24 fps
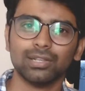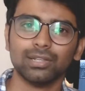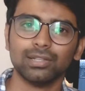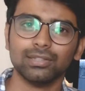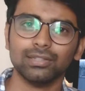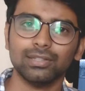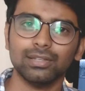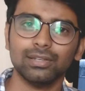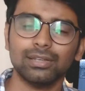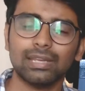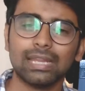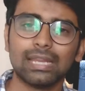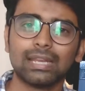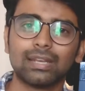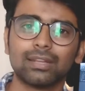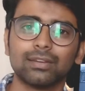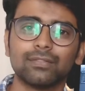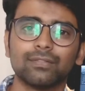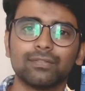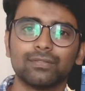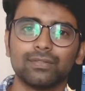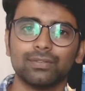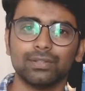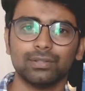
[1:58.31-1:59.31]
the
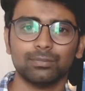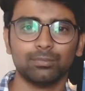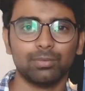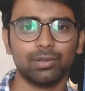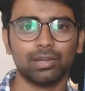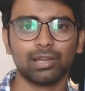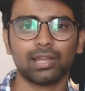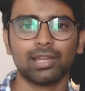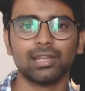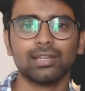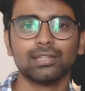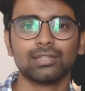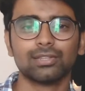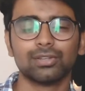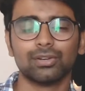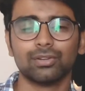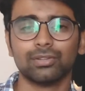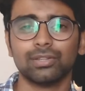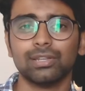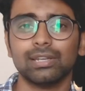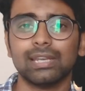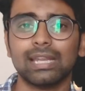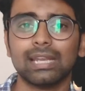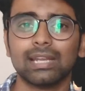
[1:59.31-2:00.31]
native plugins or
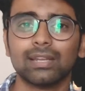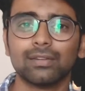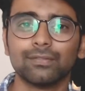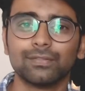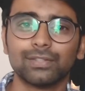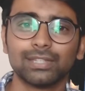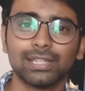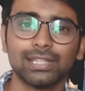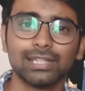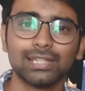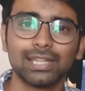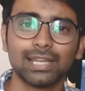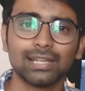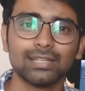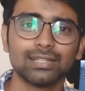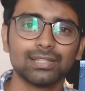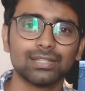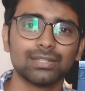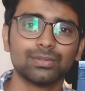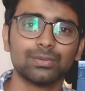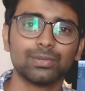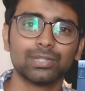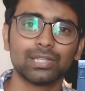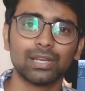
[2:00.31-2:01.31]
the native synth
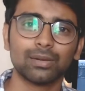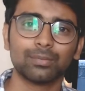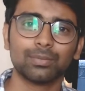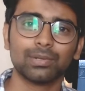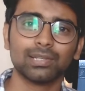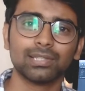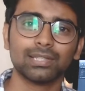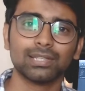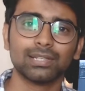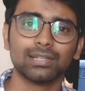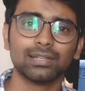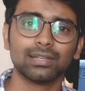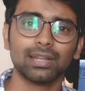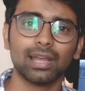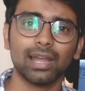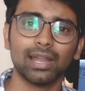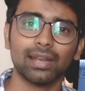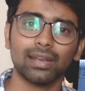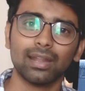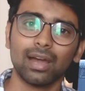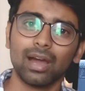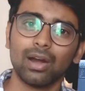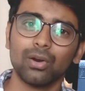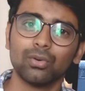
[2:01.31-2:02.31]
engines which are present
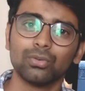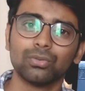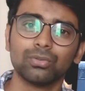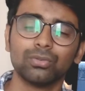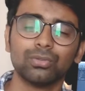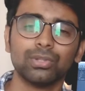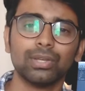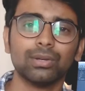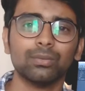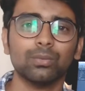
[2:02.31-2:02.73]
and how do they